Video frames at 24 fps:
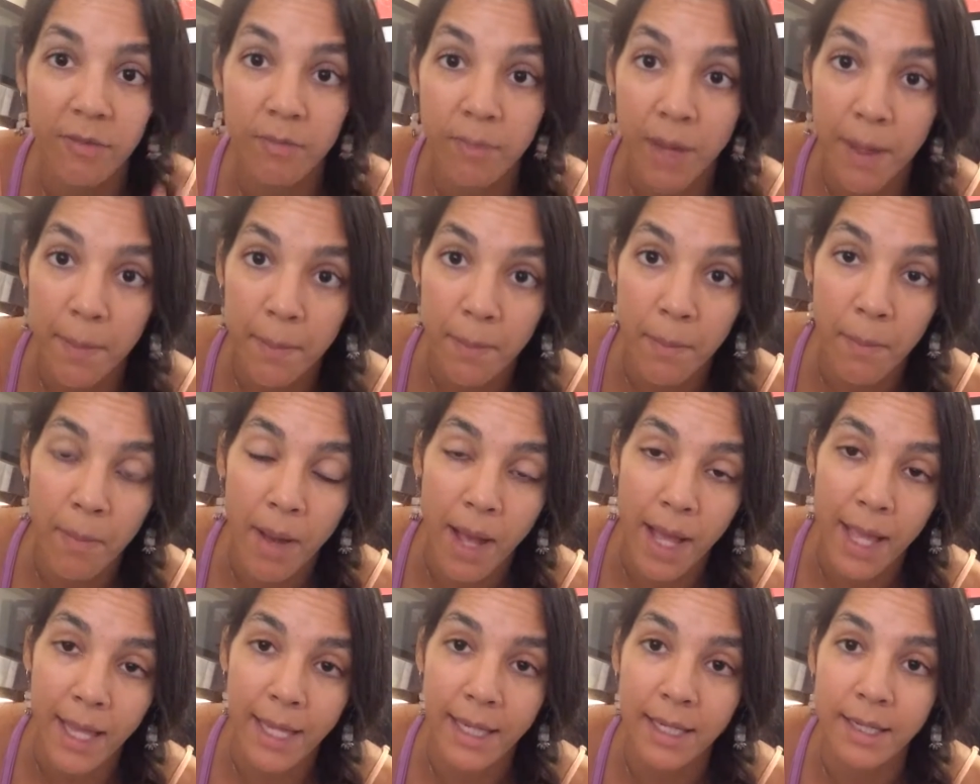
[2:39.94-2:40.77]
if my
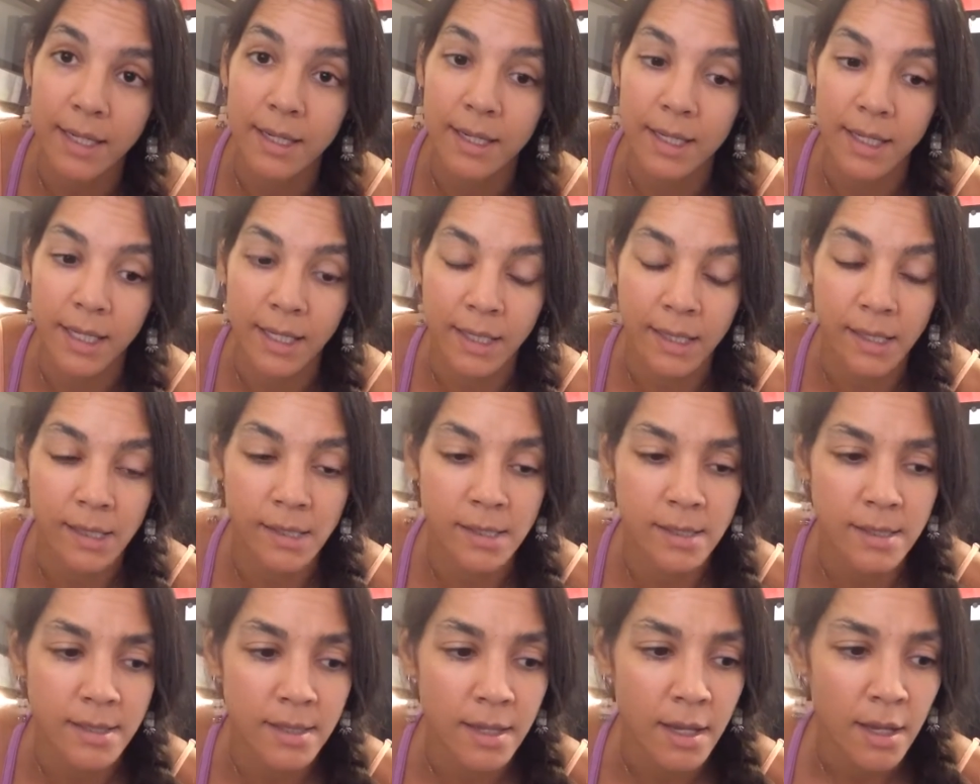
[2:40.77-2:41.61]
mind
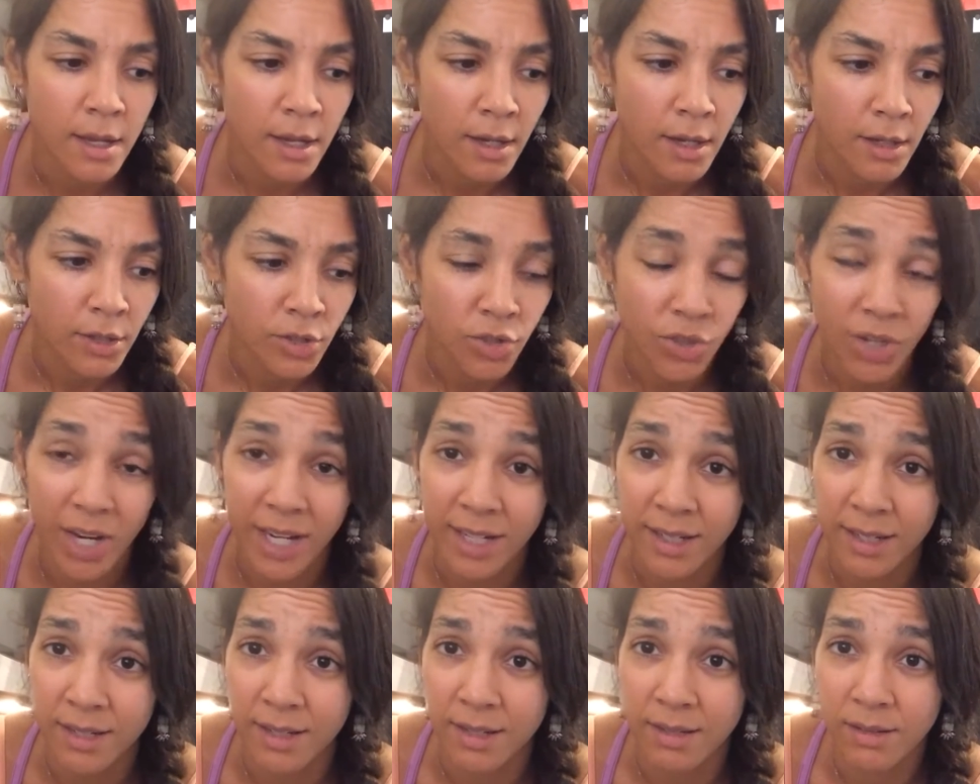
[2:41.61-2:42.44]
is
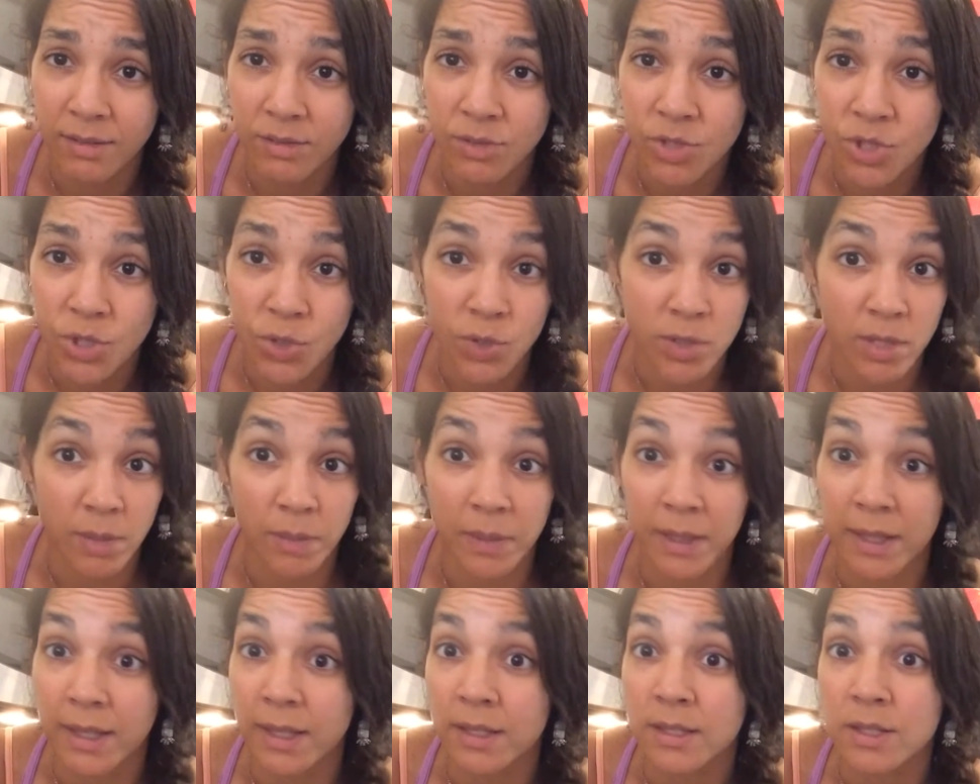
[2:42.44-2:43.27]
trying to choose
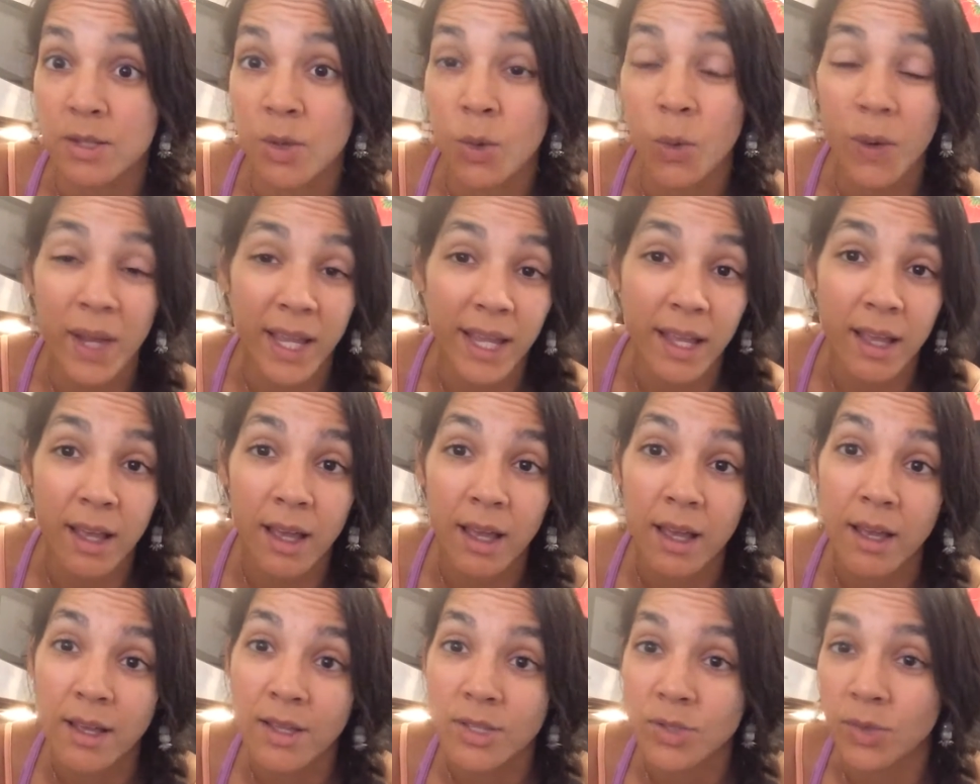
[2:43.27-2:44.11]
something that's quick
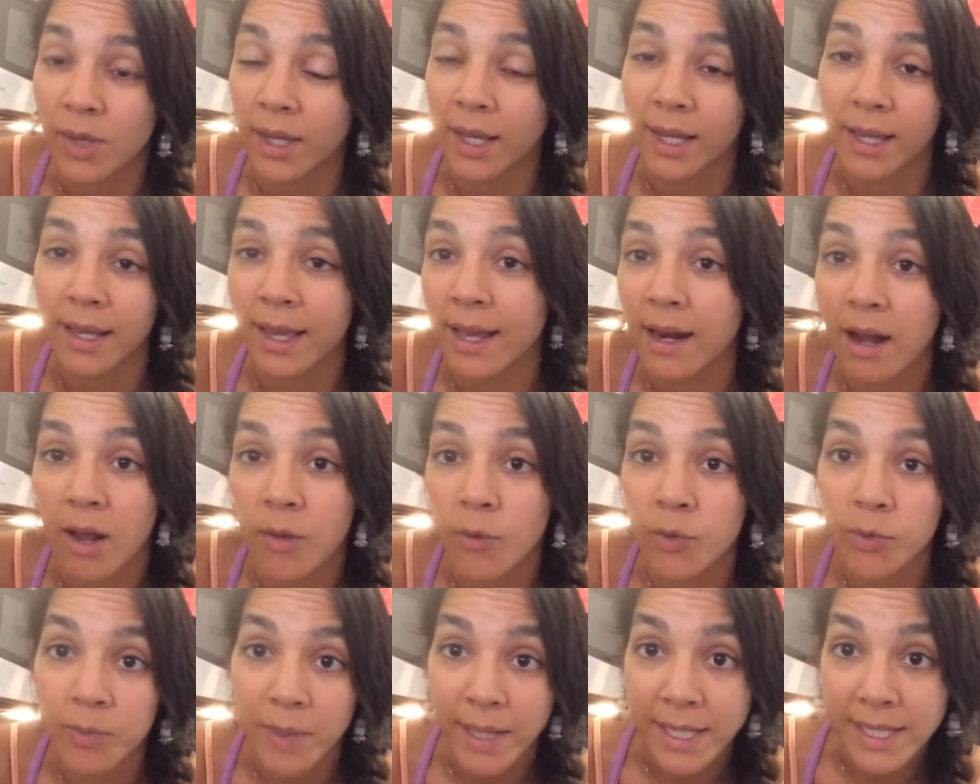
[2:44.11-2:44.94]
so I can get on
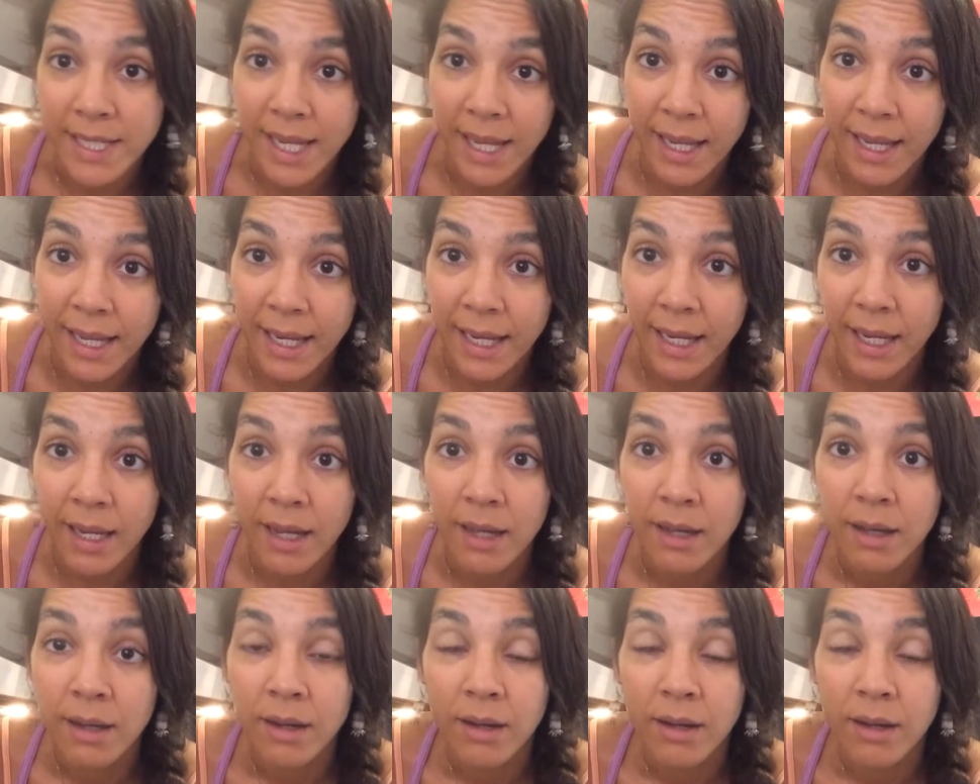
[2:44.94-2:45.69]
with my day,